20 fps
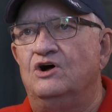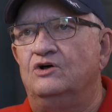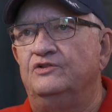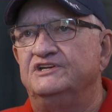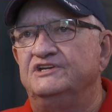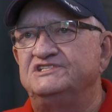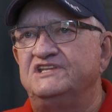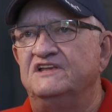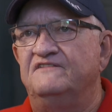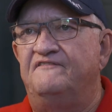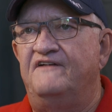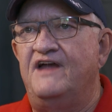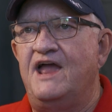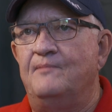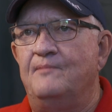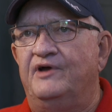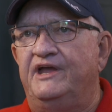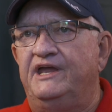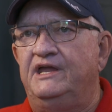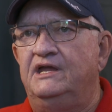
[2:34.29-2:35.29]
oldest in the
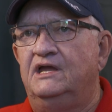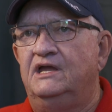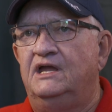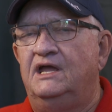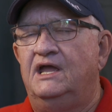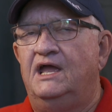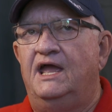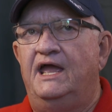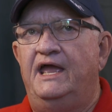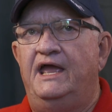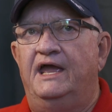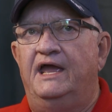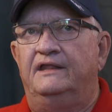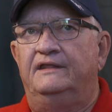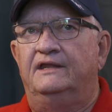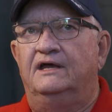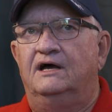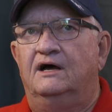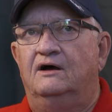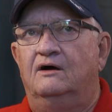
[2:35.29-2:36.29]
family,
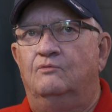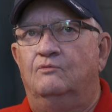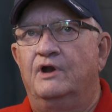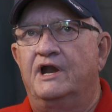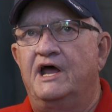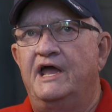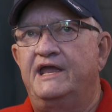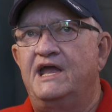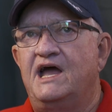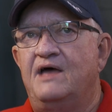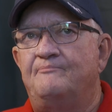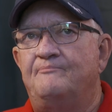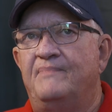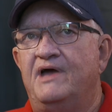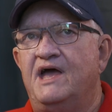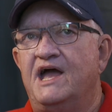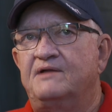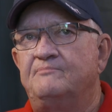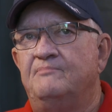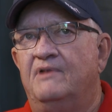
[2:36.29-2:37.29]
and when I got
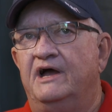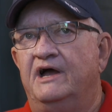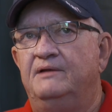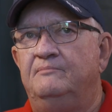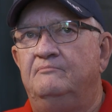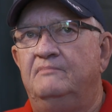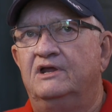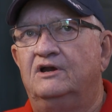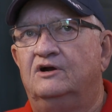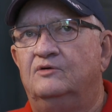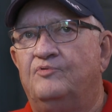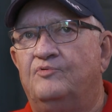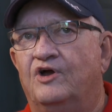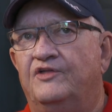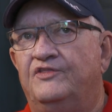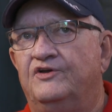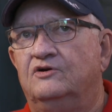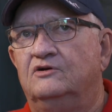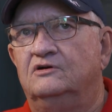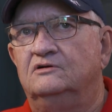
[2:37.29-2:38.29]
back, my middle
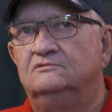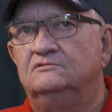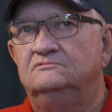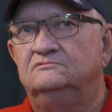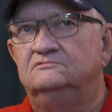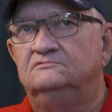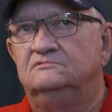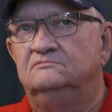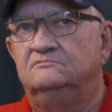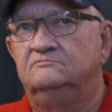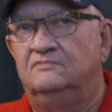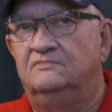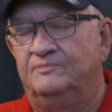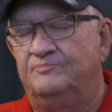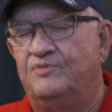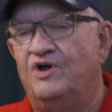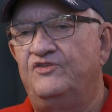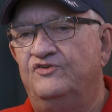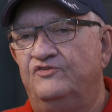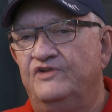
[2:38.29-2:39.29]
brother, the
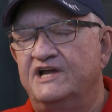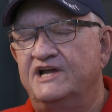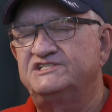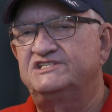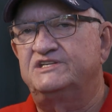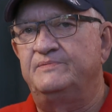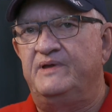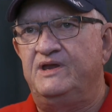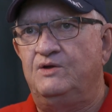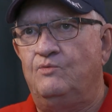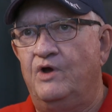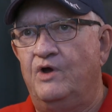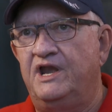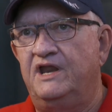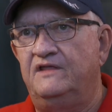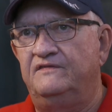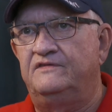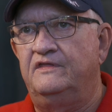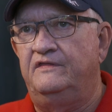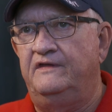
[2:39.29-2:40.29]
brother next to me, went
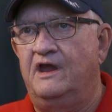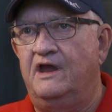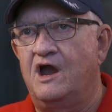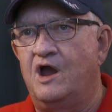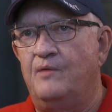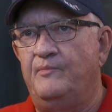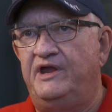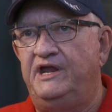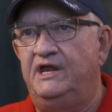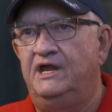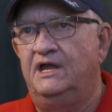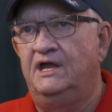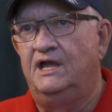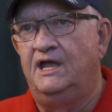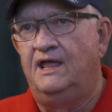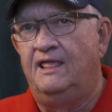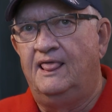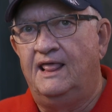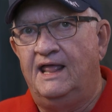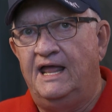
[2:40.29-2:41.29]
into the Army,
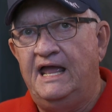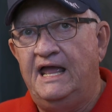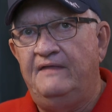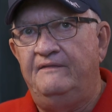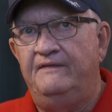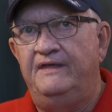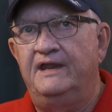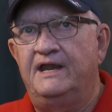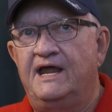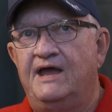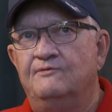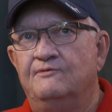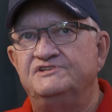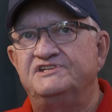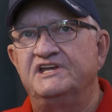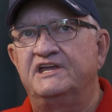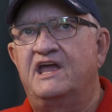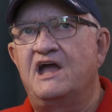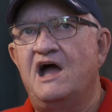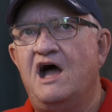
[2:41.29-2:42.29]
and then I
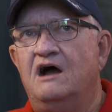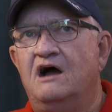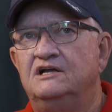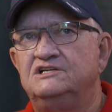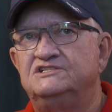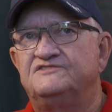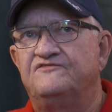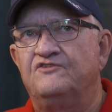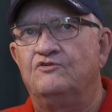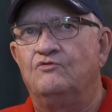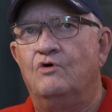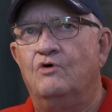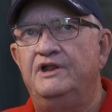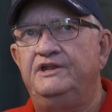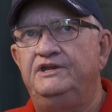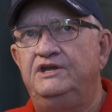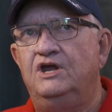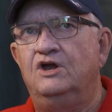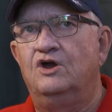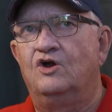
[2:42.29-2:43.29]
was in college for
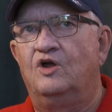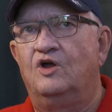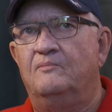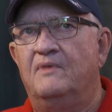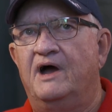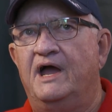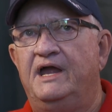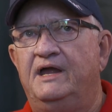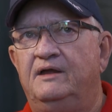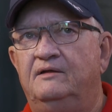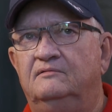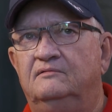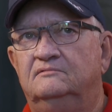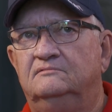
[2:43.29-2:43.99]
1 year, and my